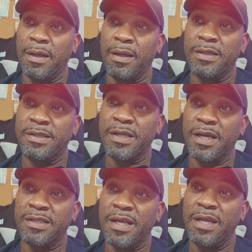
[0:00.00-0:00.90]
It
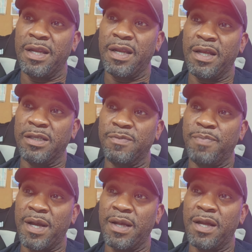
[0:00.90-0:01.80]
says, in an
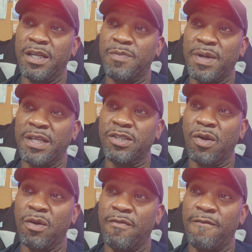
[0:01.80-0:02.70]
unexpected
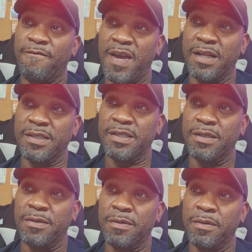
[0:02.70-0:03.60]
turn of
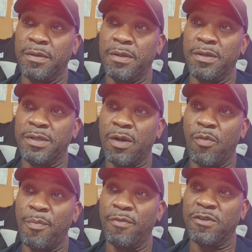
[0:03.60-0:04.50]
events, said a
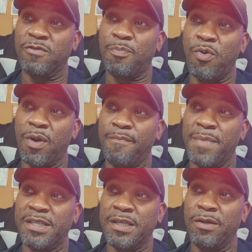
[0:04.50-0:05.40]
woman was reported
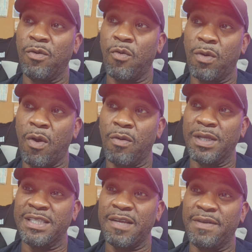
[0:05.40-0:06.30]
missing on
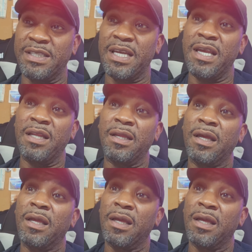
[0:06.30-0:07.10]
August 17.